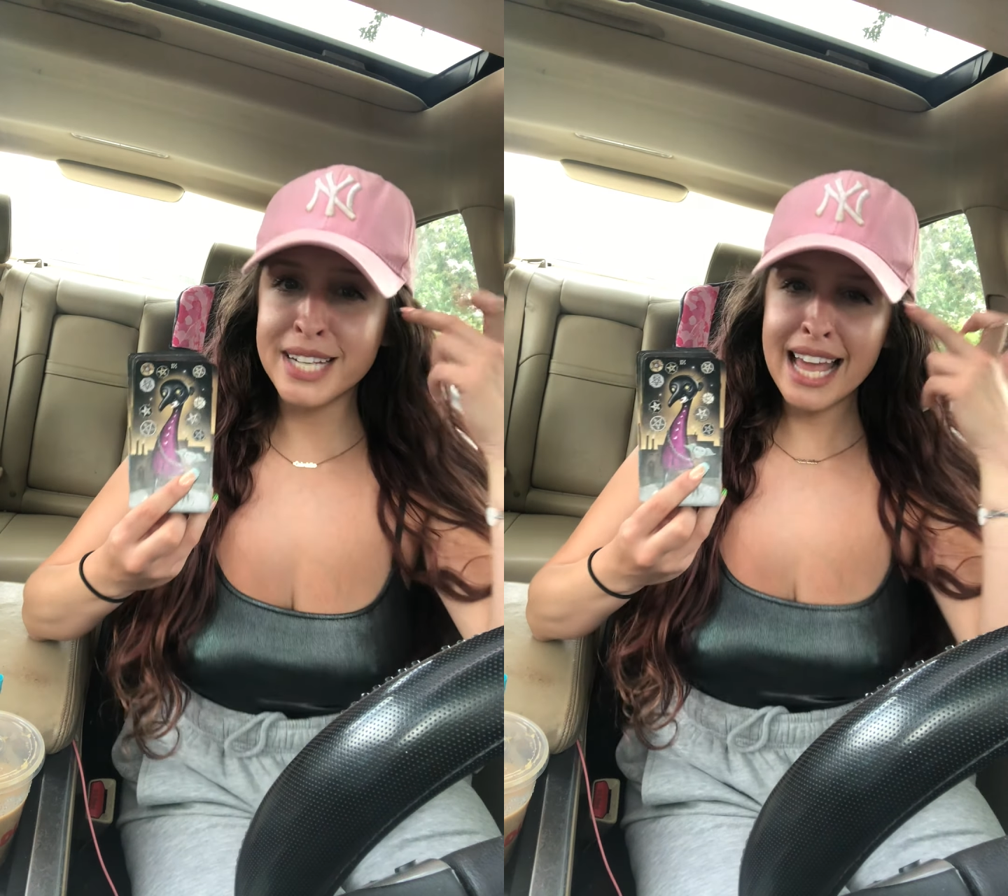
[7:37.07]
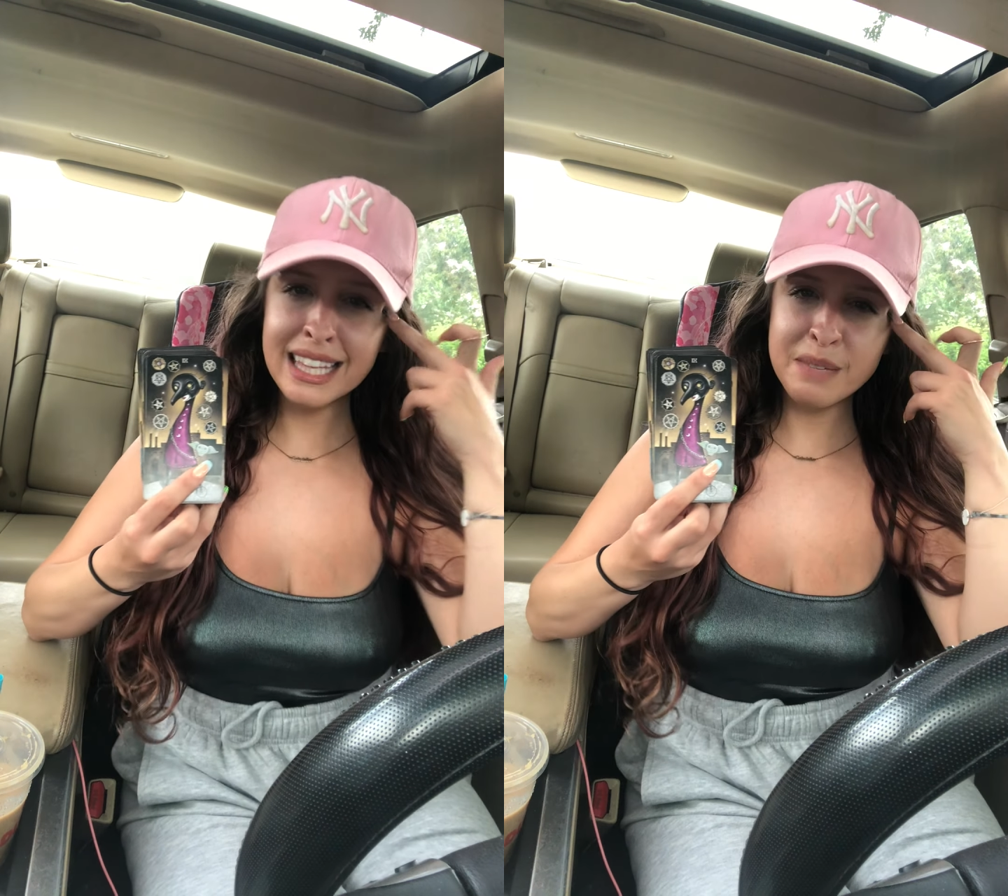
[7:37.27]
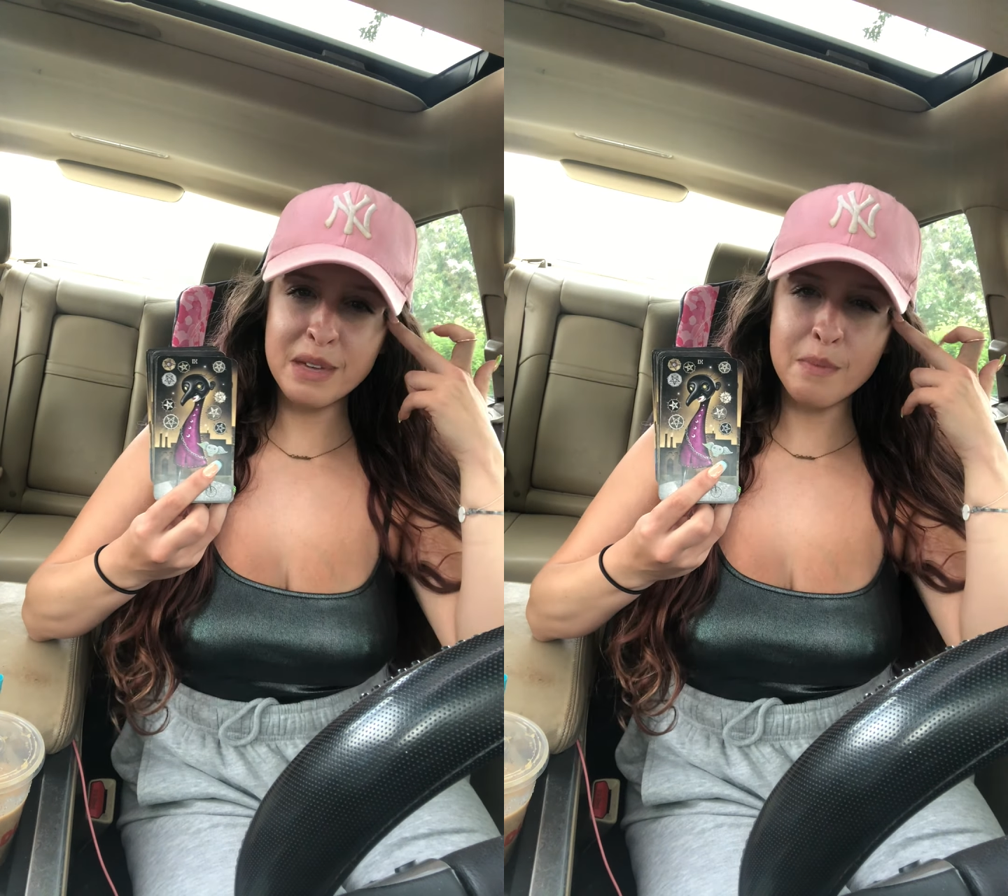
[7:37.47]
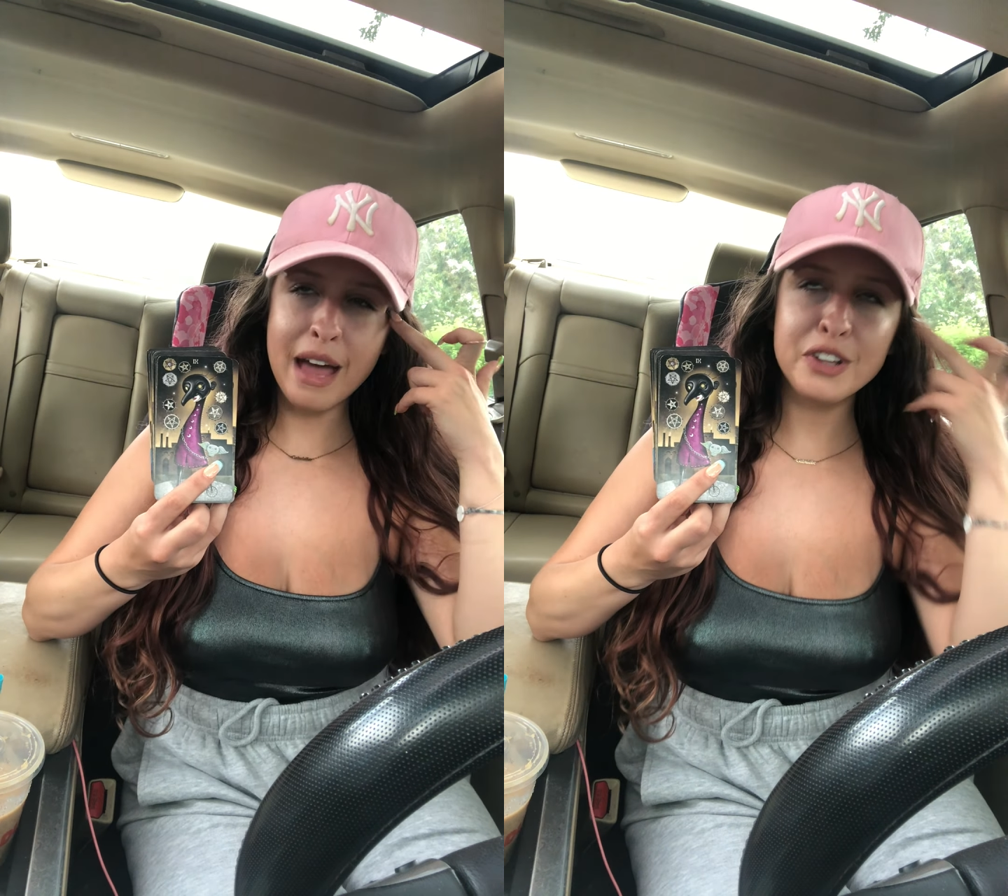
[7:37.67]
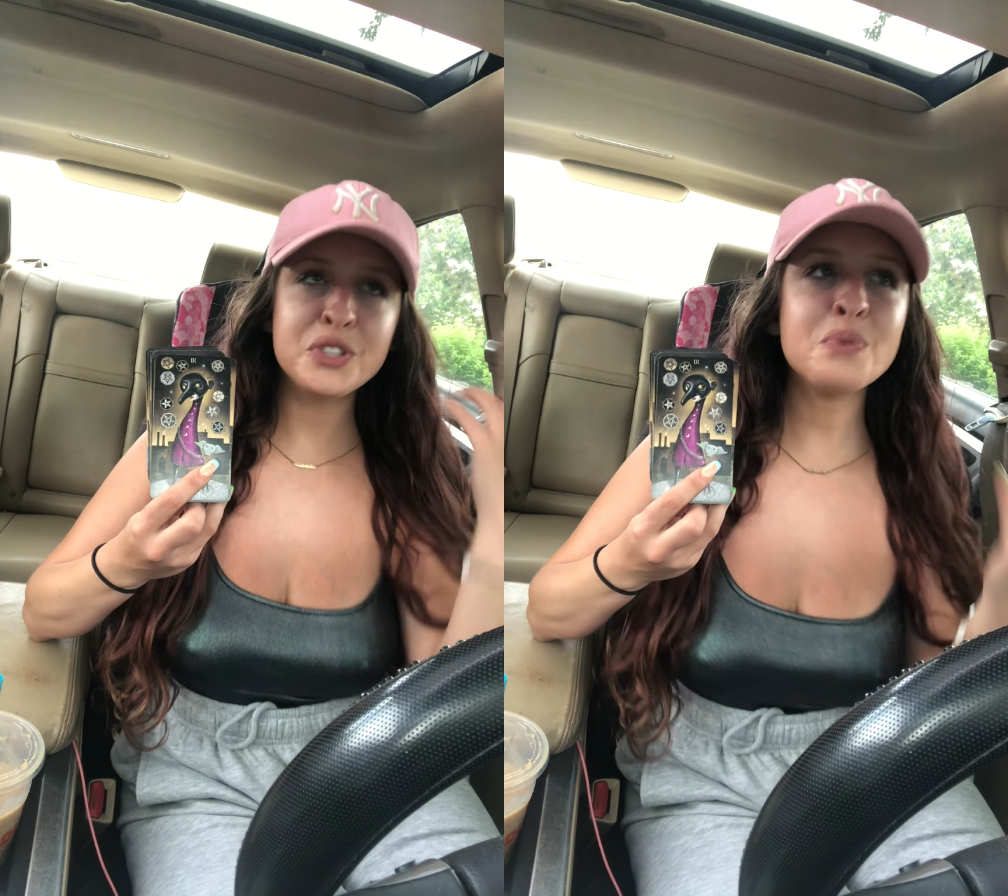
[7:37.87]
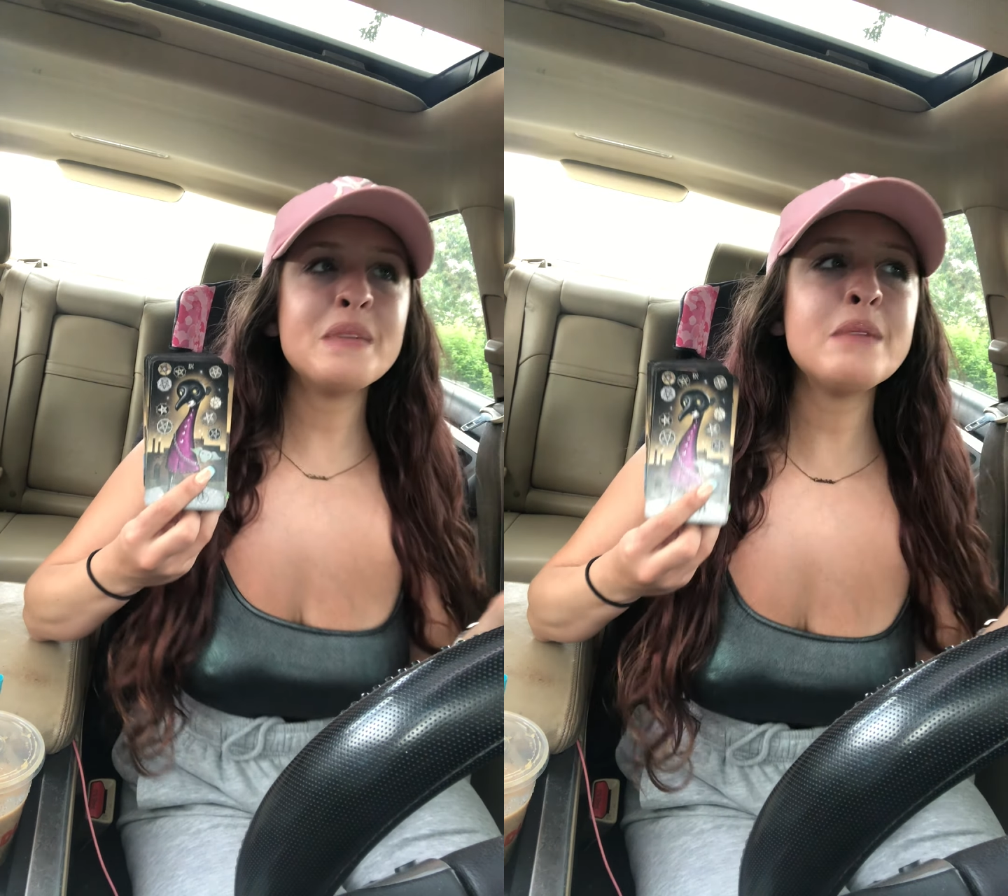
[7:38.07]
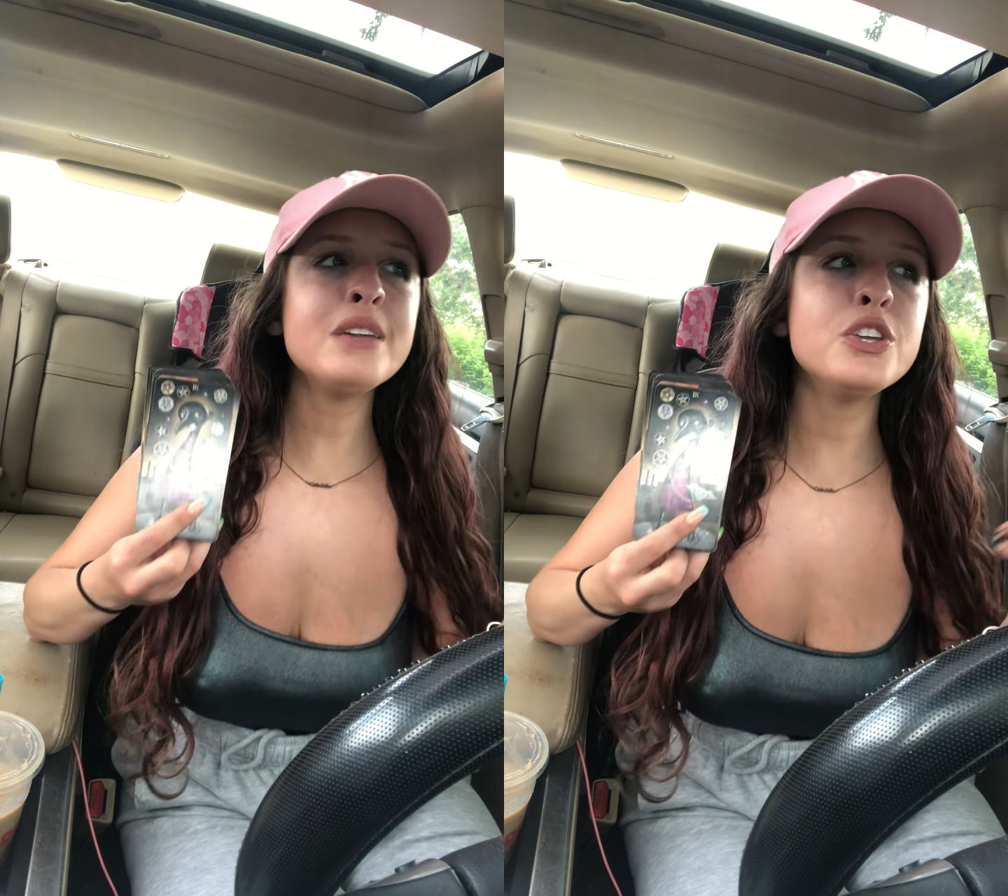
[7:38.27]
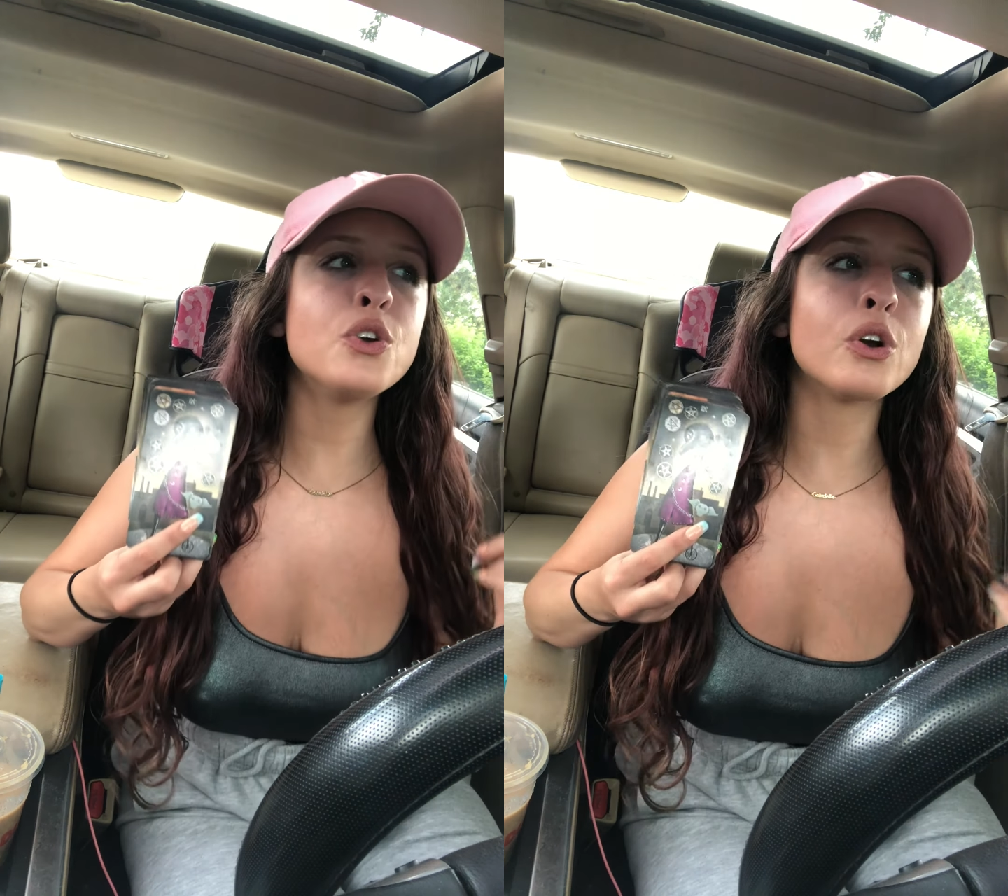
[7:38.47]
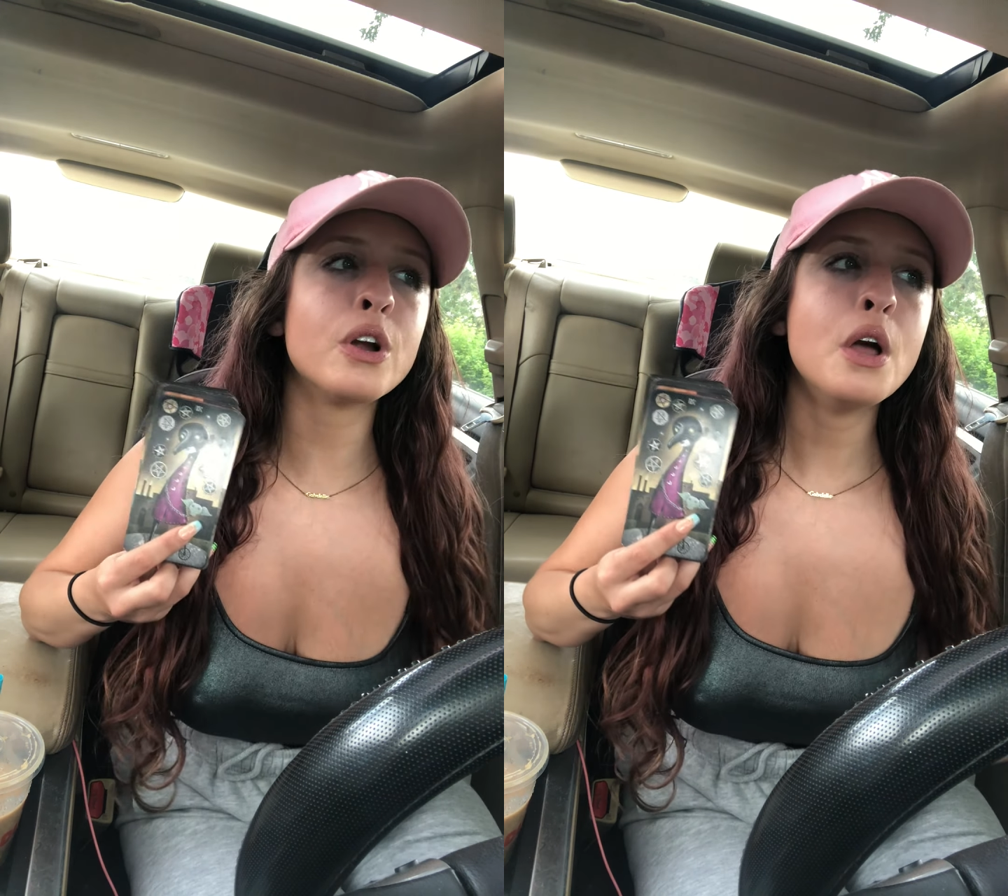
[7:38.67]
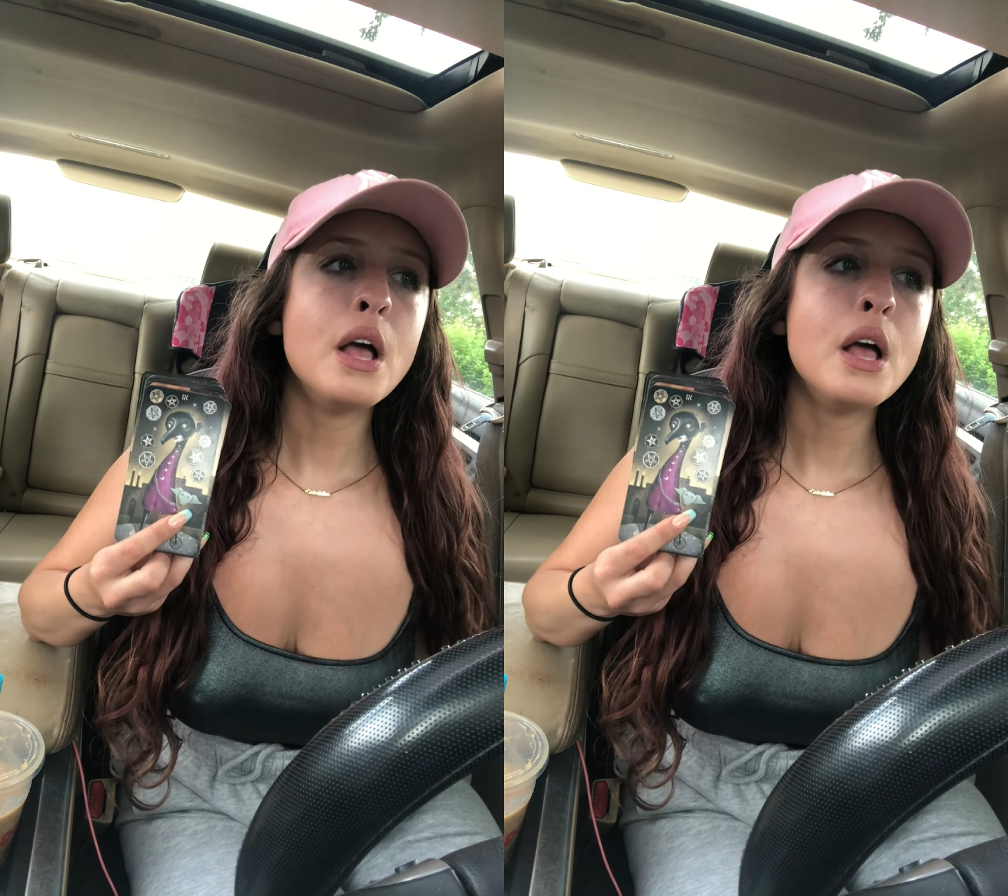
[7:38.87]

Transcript: telling me about it so maybe you're